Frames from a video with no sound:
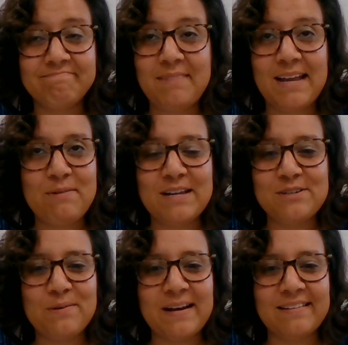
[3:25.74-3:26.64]
Man, we could
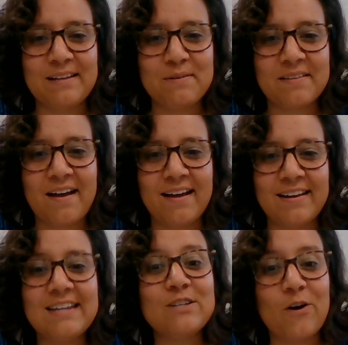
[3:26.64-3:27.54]
do anything with God.
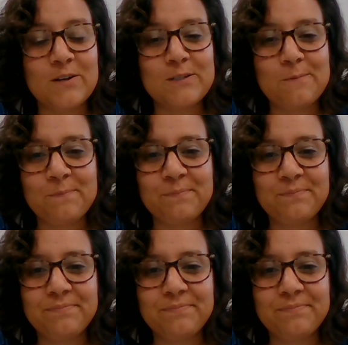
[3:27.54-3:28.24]
He's awesome.